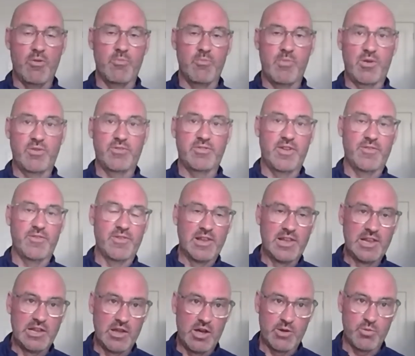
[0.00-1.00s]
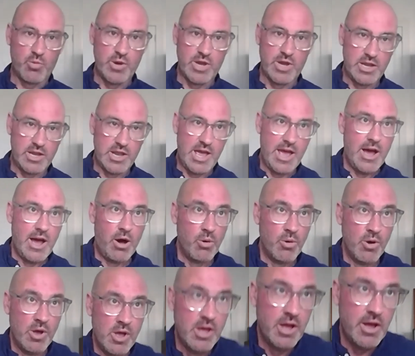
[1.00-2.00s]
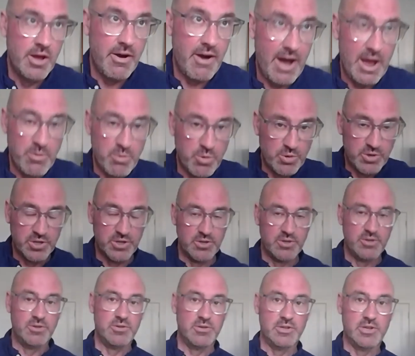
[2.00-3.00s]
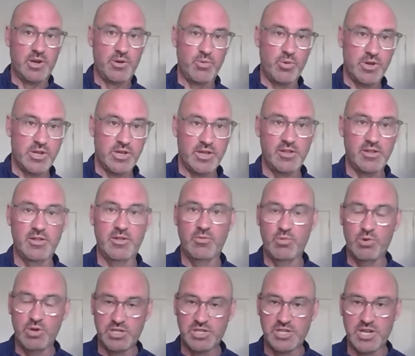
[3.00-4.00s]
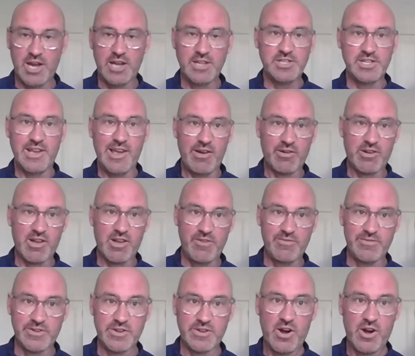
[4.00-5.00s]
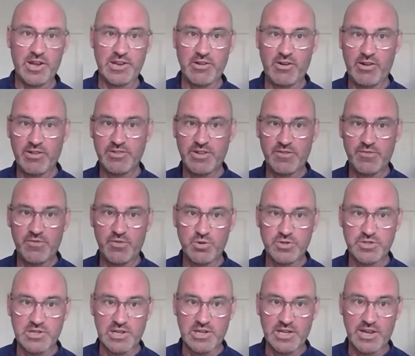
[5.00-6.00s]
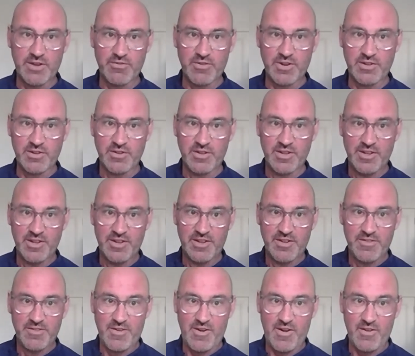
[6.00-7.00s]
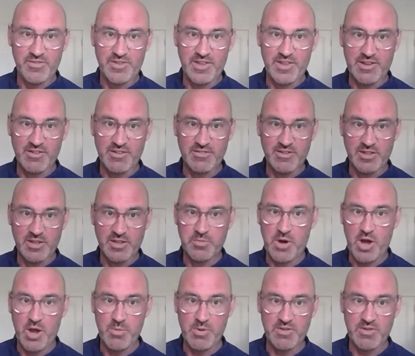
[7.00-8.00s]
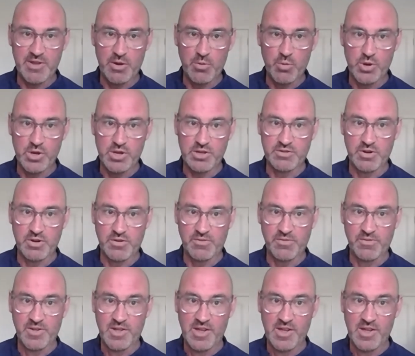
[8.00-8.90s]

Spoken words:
most definitely. Like, we're now able to, you know, we're changing our COVID guidelines, unfortunately, every 5 seconds at the moment. So we're sort of